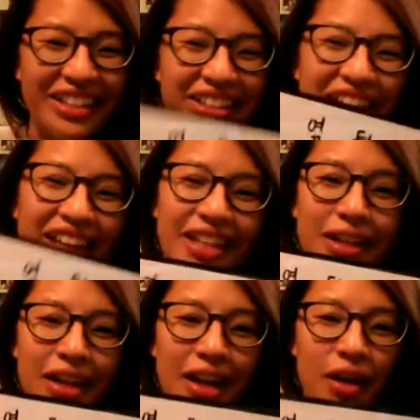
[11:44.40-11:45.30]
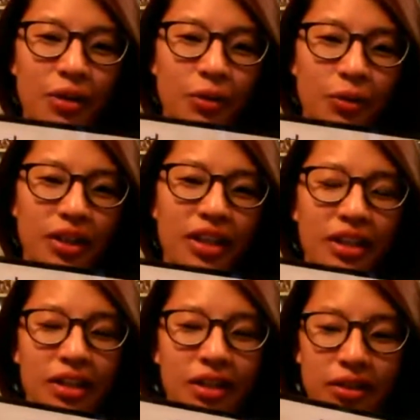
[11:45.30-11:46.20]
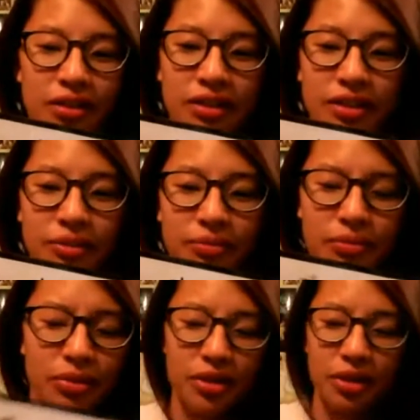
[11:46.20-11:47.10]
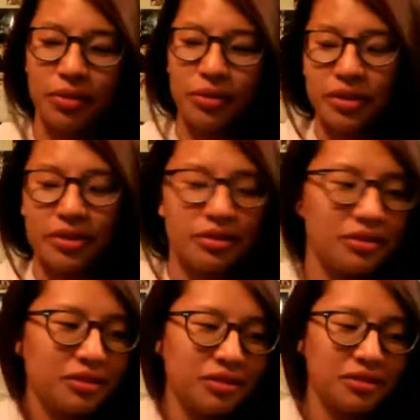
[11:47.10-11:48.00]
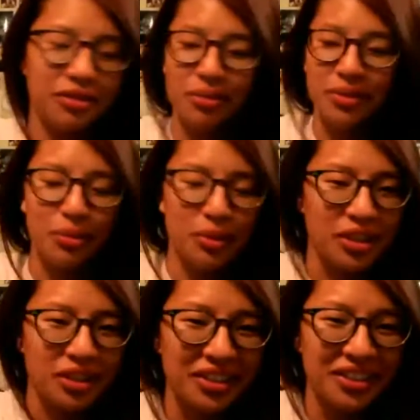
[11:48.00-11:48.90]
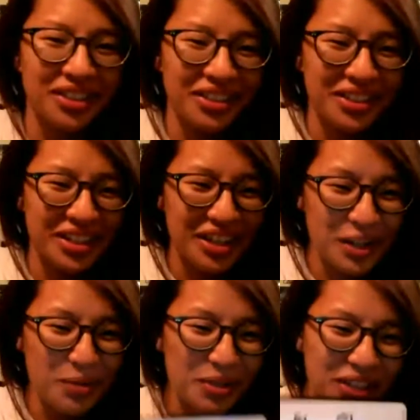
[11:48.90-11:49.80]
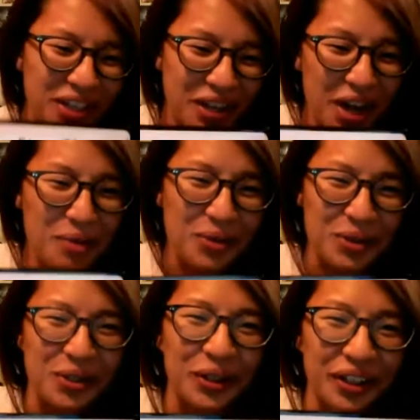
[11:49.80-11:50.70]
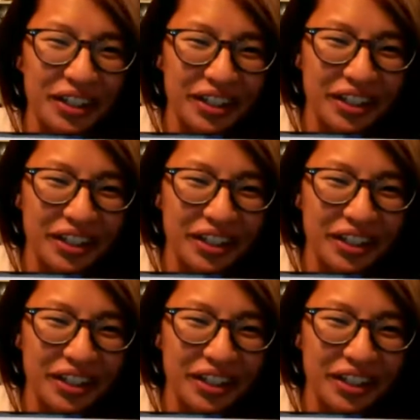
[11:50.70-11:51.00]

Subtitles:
okay, and then we, or I'm pretty sure I wrote it right. Let me check. Let me check. I am so sorry.